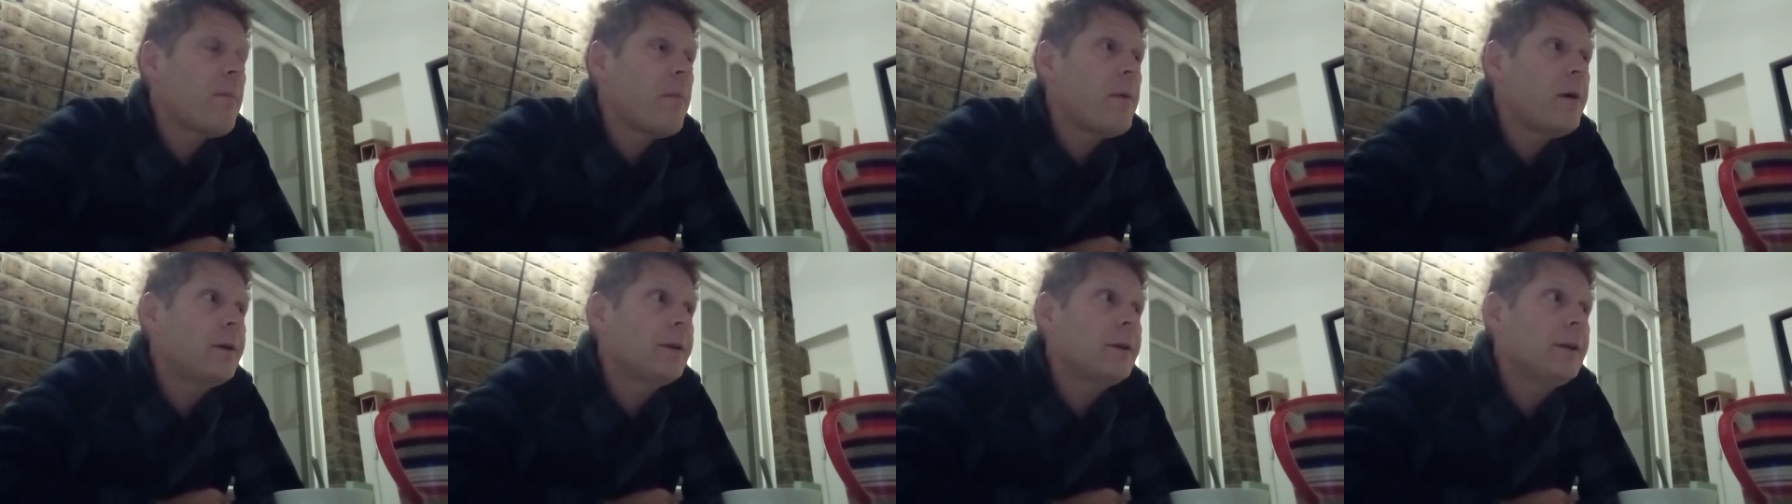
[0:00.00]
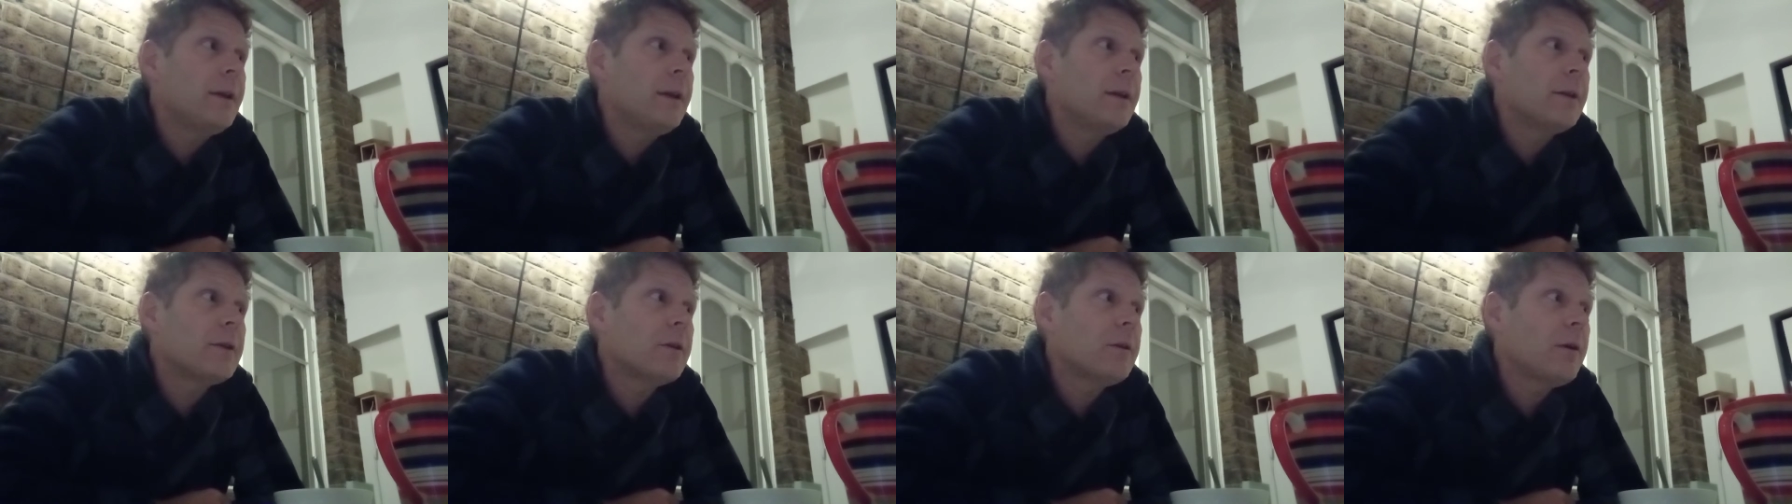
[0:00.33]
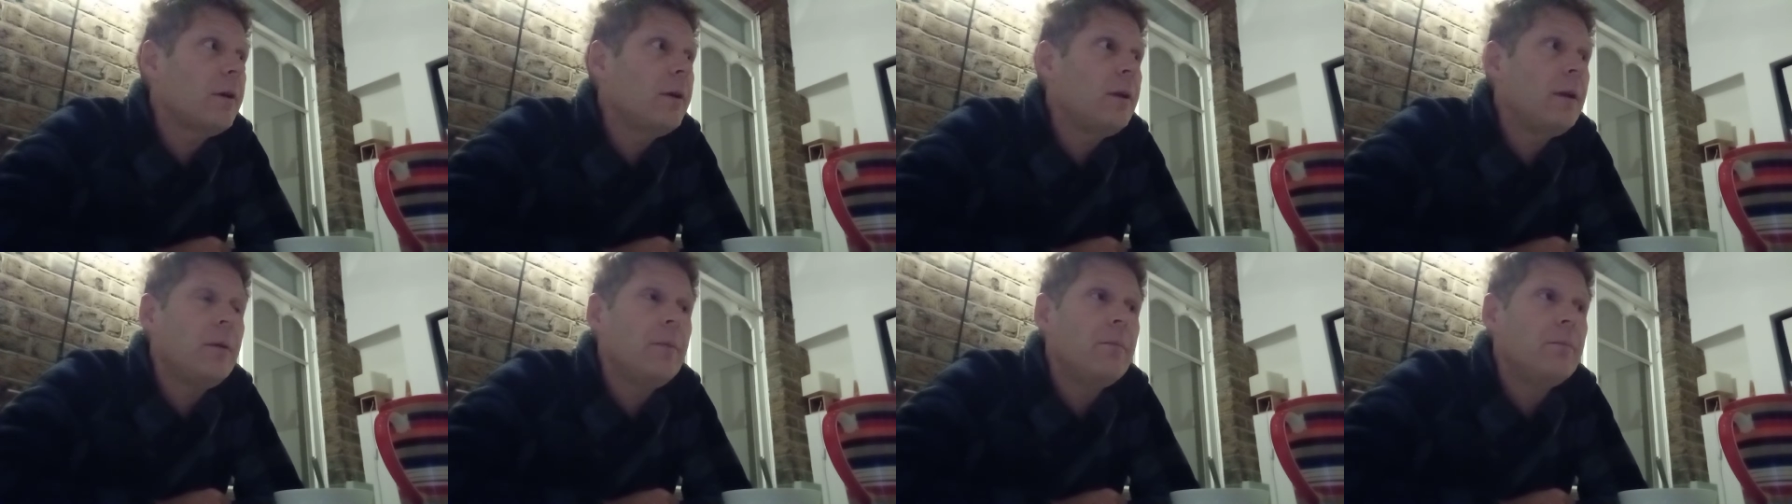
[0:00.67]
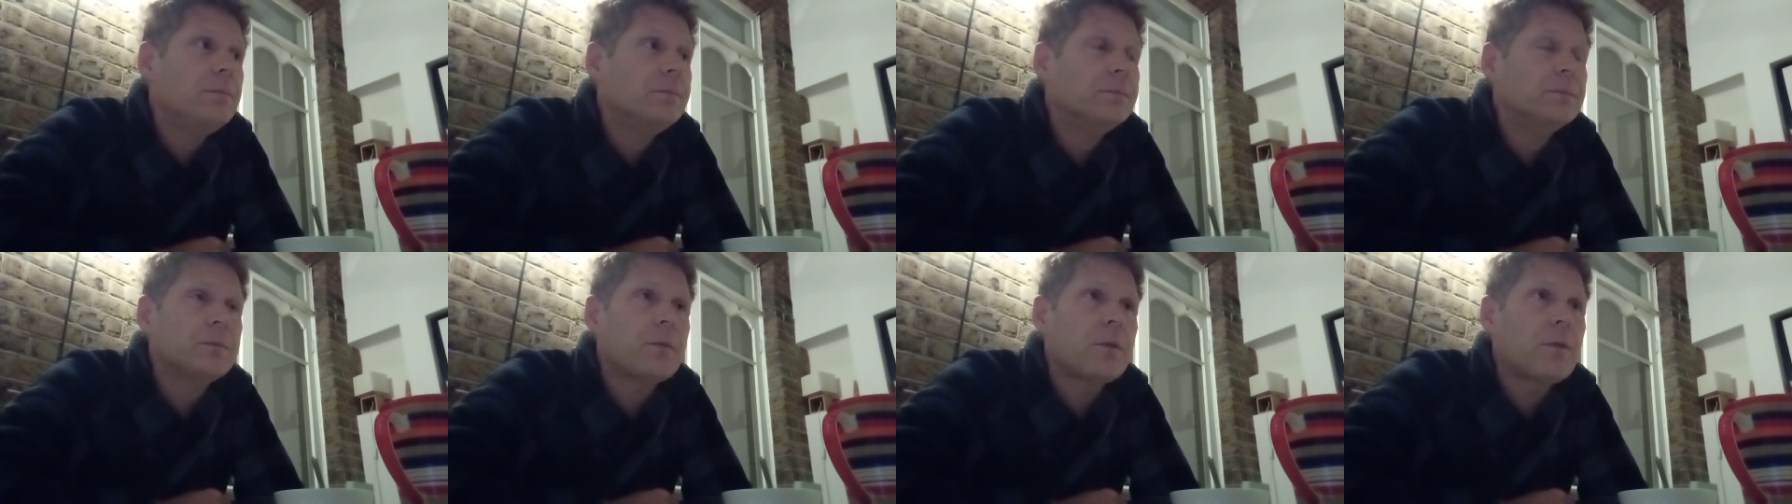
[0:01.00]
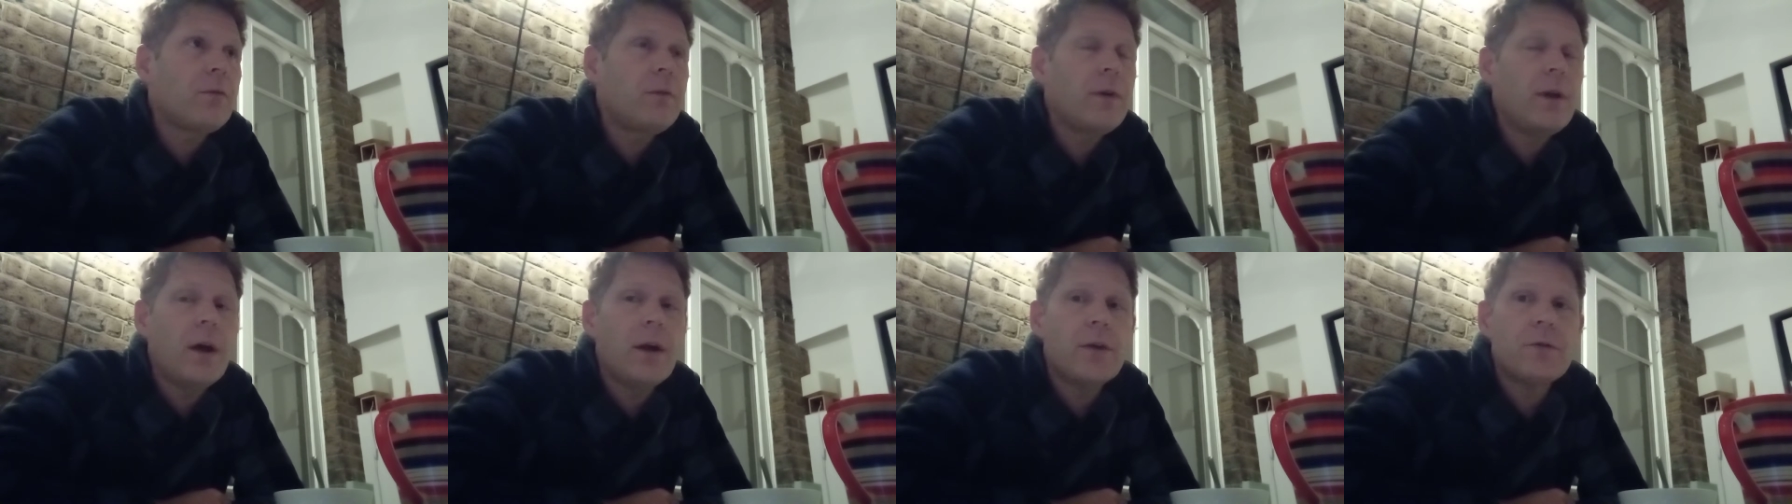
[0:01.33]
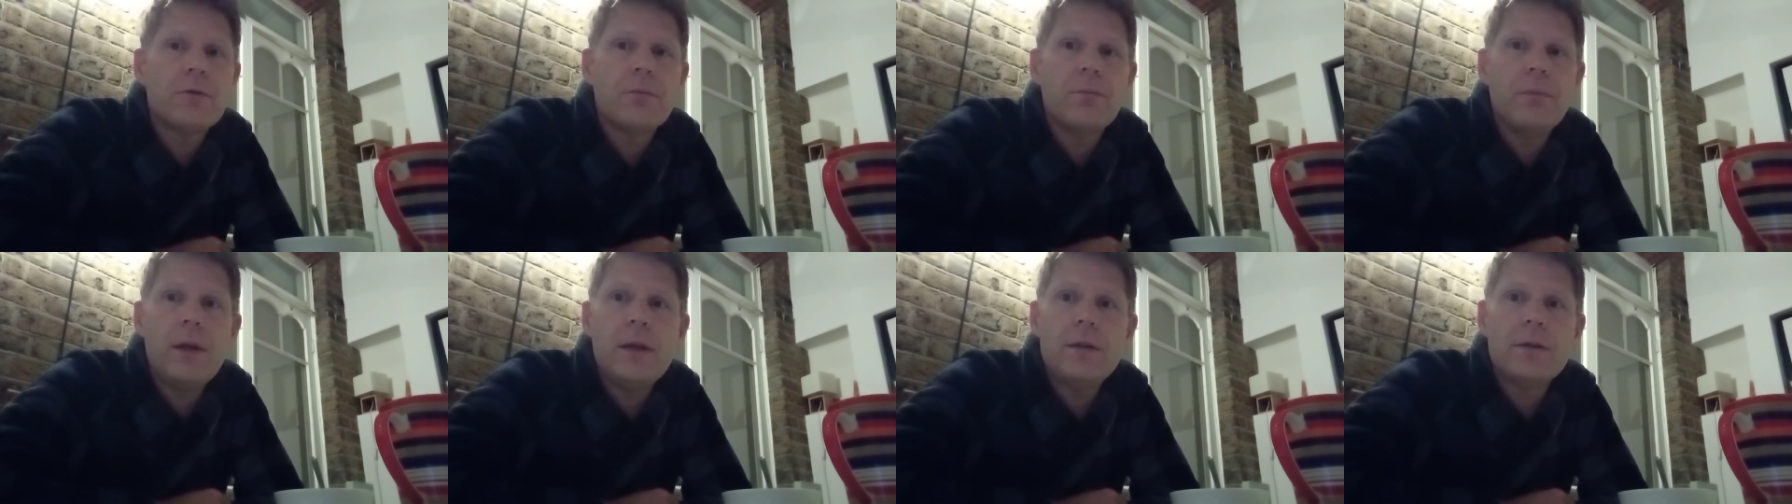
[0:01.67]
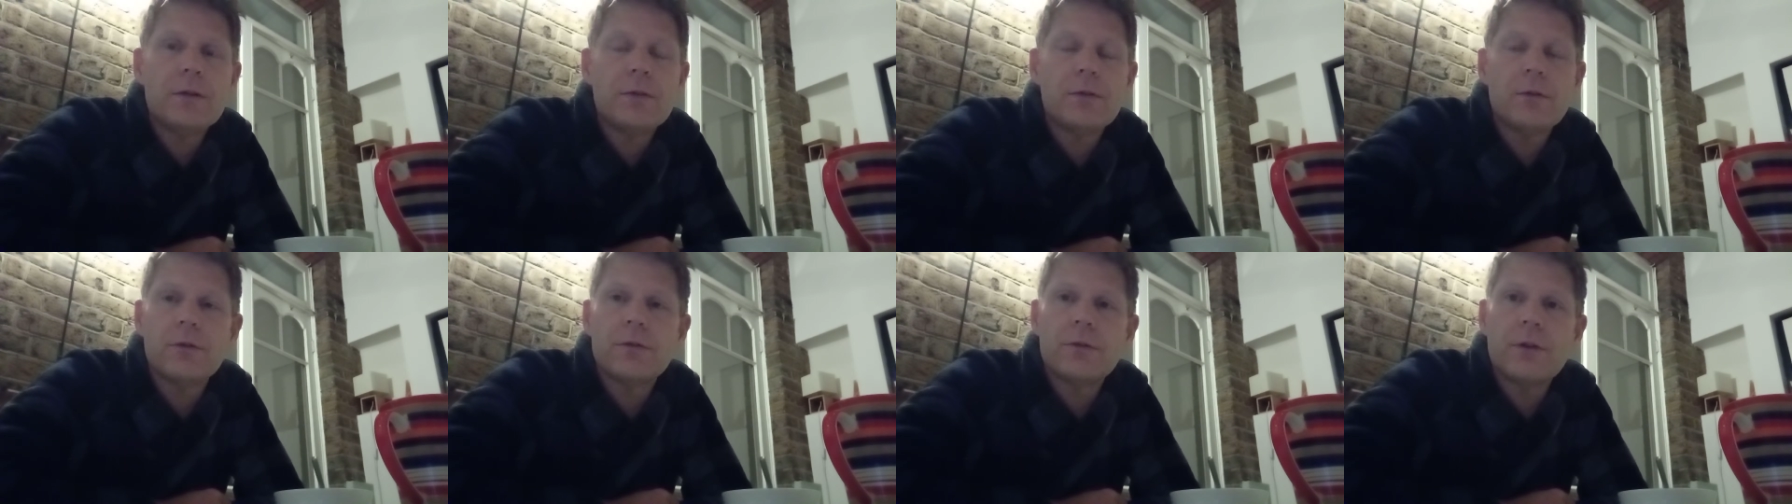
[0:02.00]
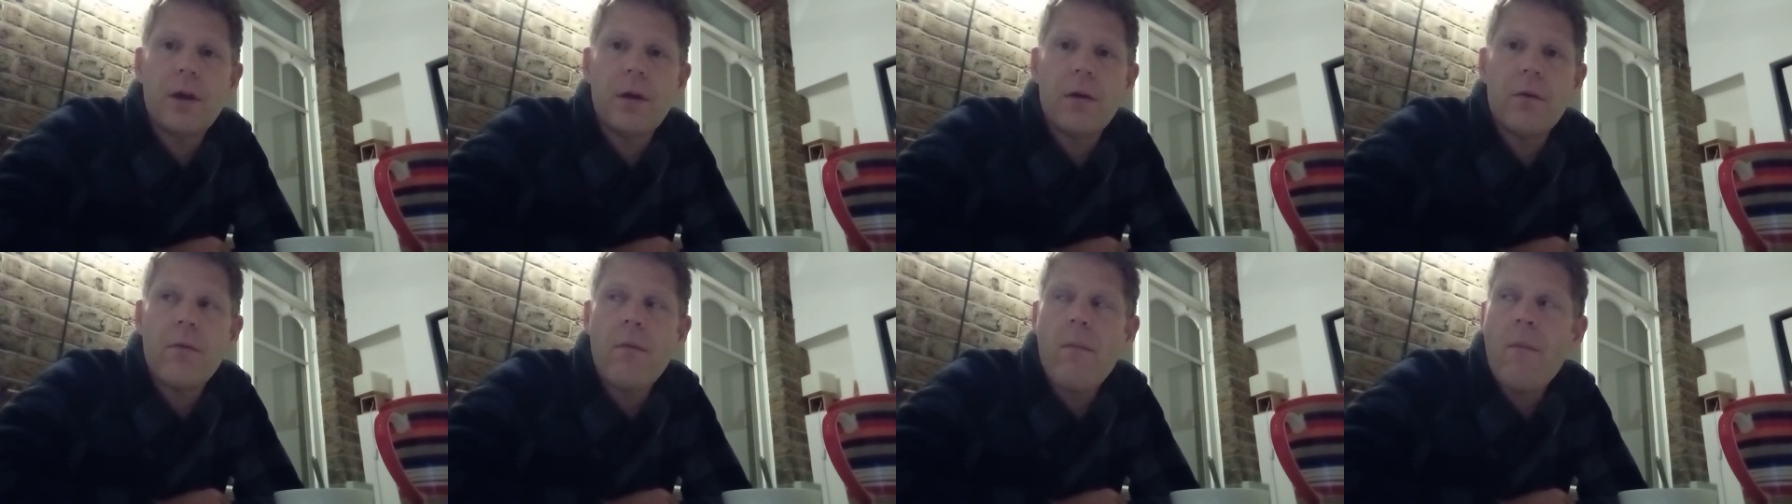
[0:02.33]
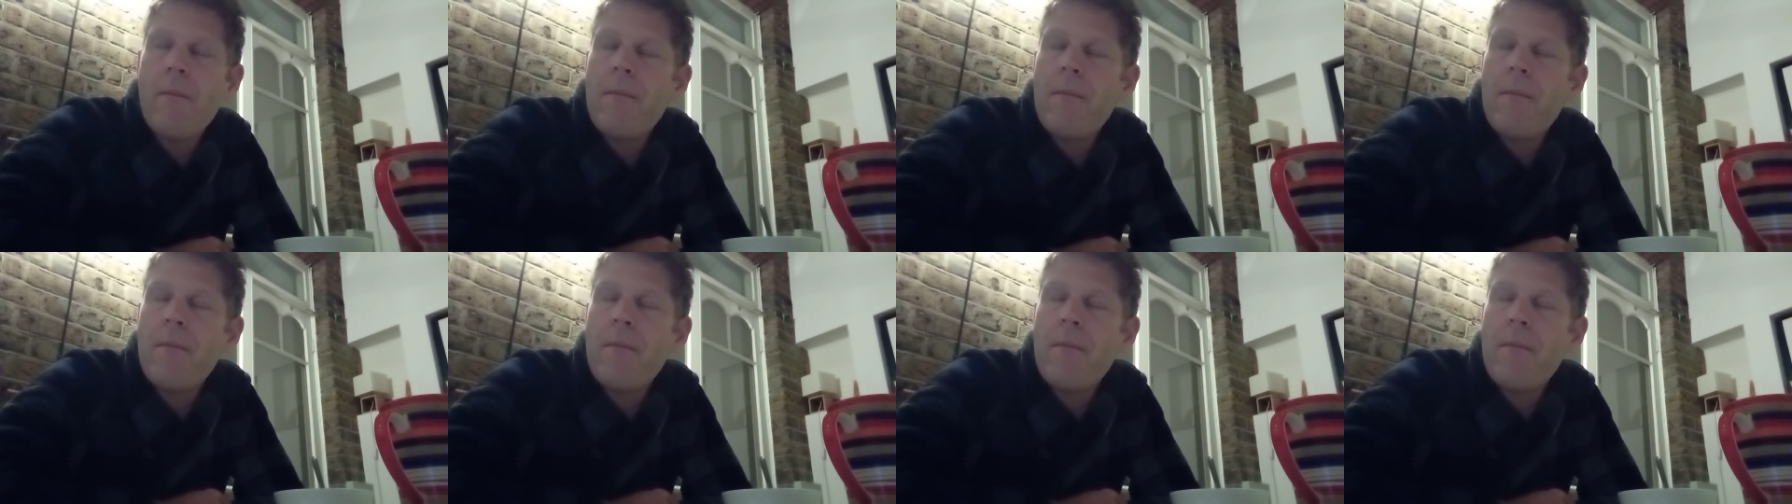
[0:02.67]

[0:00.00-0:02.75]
I think it's only three hundred meters or so